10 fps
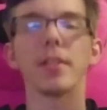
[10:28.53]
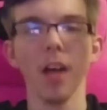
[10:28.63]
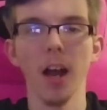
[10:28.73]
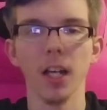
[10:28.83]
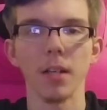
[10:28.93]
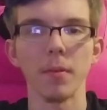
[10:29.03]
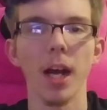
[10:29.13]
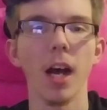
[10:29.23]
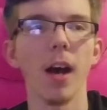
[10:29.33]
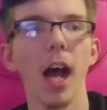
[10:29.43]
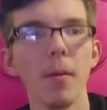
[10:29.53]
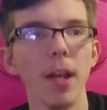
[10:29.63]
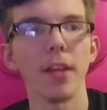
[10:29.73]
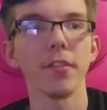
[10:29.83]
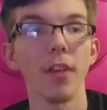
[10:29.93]
been talking about. I
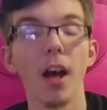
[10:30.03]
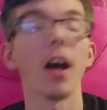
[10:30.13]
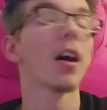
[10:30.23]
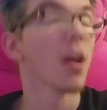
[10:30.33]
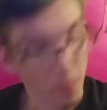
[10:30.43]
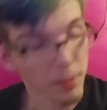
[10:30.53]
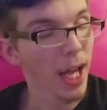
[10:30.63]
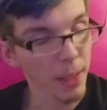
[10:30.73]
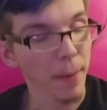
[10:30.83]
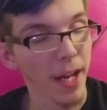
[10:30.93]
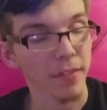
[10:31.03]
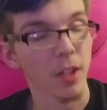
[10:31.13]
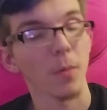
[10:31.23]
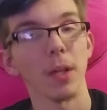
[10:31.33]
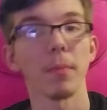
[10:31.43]
went and saw Black
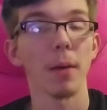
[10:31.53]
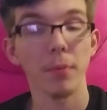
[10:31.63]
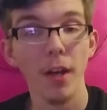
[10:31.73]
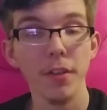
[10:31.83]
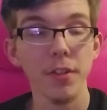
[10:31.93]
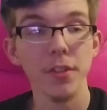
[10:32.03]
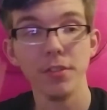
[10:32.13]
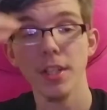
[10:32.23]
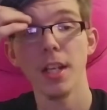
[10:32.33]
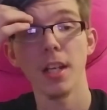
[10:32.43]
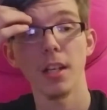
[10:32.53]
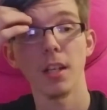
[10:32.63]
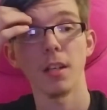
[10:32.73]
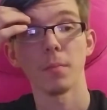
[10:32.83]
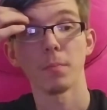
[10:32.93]
Panther with my brothers,
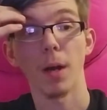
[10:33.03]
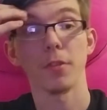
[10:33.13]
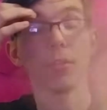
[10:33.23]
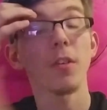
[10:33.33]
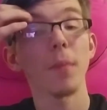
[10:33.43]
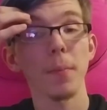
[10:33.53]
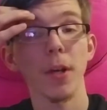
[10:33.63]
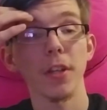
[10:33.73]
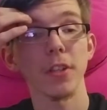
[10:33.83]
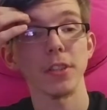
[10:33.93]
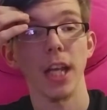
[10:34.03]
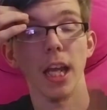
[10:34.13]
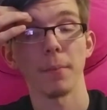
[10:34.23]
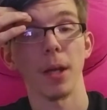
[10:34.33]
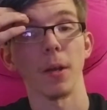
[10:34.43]
two of my brothers,
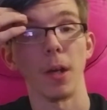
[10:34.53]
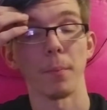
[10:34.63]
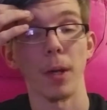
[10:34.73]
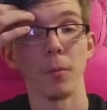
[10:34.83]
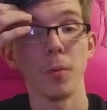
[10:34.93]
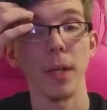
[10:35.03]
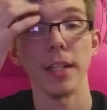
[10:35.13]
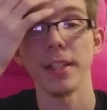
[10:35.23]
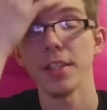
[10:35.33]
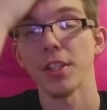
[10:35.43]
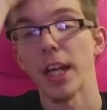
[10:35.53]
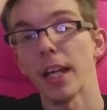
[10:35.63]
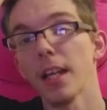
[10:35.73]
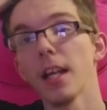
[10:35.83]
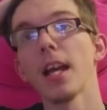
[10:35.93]
and my roommate
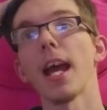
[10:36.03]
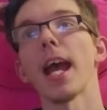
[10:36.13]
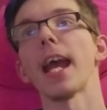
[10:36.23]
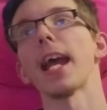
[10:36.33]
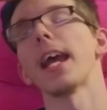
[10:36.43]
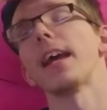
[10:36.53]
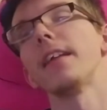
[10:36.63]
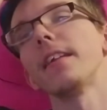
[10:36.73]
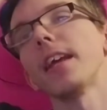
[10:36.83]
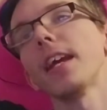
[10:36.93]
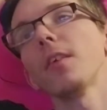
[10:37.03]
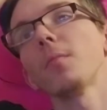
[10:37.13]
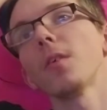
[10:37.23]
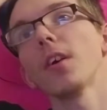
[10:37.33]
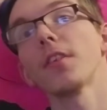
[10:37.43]
DJ. And
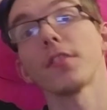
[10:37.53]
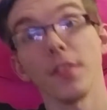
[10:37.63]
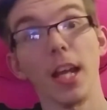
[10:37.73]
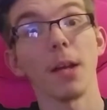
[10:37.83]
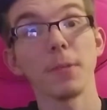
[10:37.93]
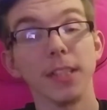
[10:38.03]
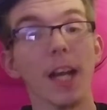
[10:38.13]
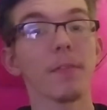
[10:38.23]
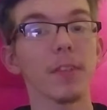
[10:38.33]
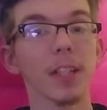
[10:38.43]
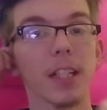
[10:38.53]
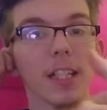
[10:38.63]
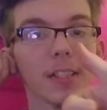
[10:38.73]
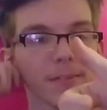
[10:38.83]
it was definitely